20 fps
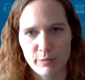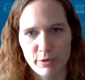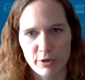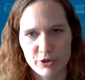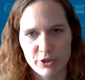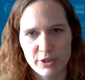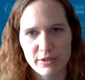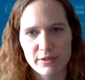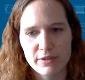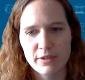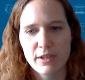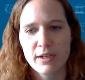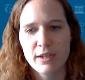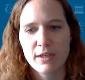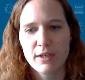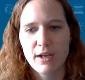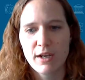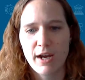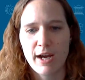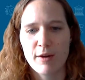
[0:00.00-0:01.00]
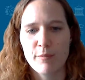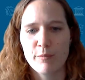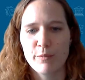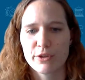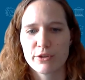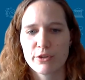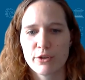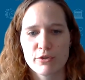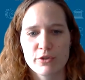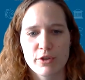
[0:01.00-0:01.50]
purchase. But
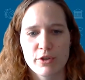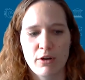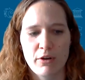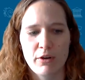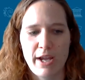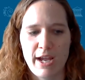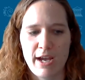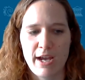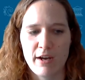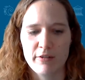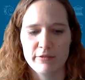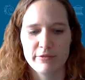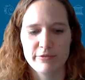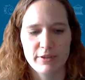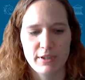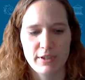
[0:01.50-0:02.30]
those all have